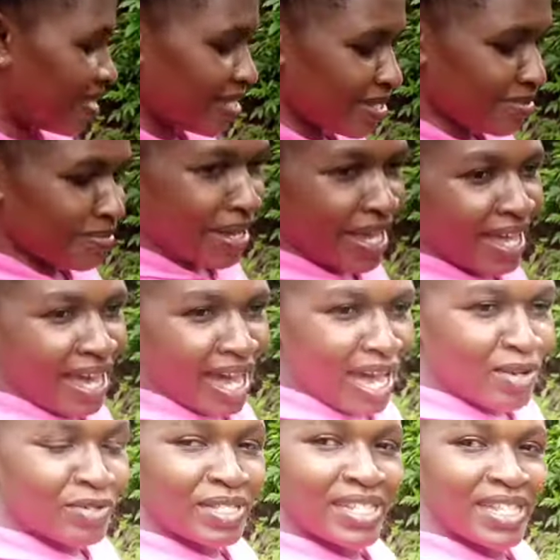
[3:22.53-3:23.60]
is my
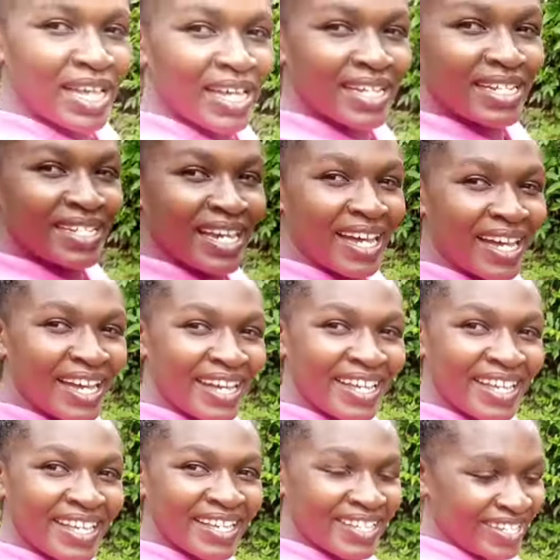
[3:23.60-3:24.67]
outside
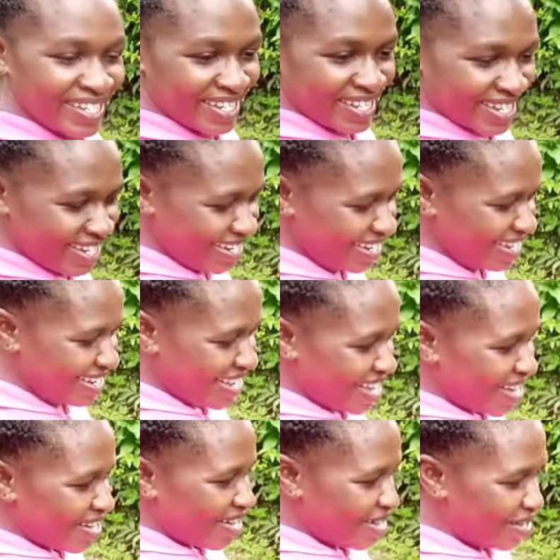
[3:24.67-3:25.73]
kitchen
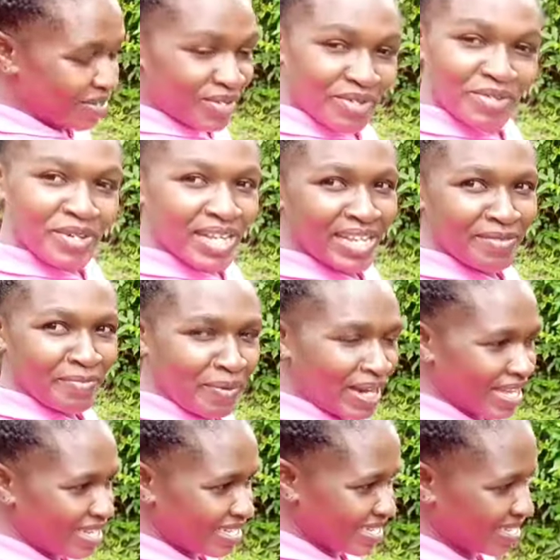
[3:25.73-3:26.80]
or cooking
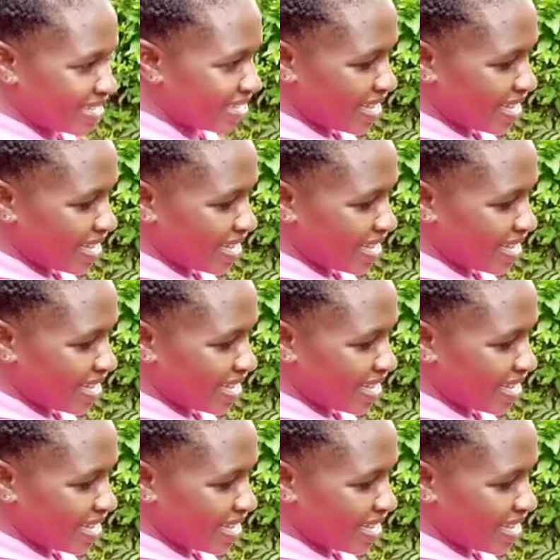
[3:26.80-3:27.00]
place